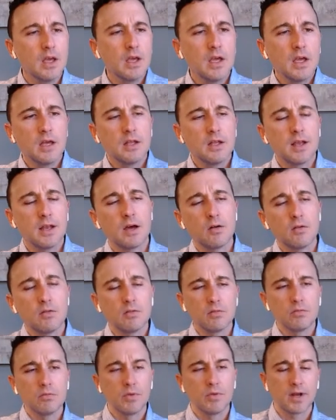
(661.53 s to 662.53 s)

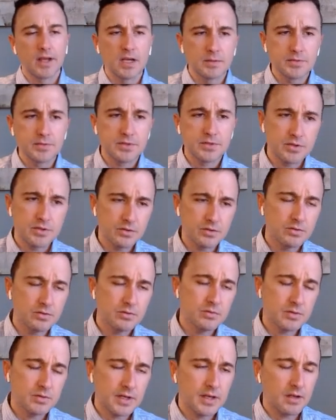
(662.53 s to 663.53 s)
Now, when it comes
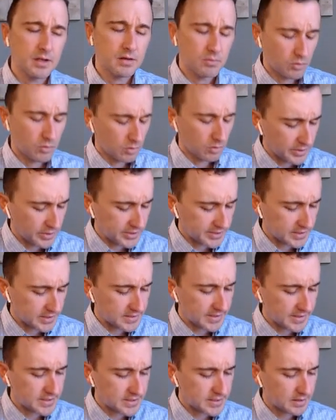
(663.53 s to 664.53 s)
to, again, we're risk
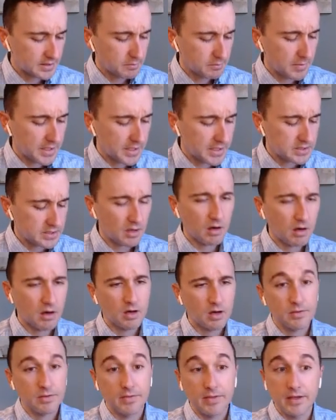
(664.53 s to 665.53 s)
assessing based
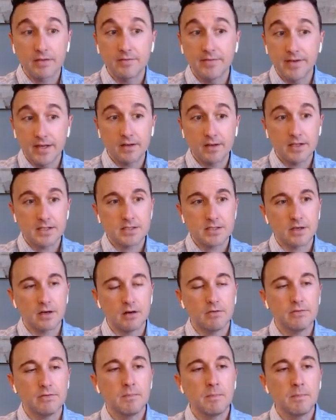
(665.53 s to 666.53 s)
off of the event
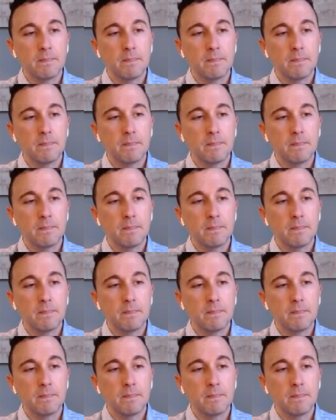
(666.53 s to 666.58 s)
itself.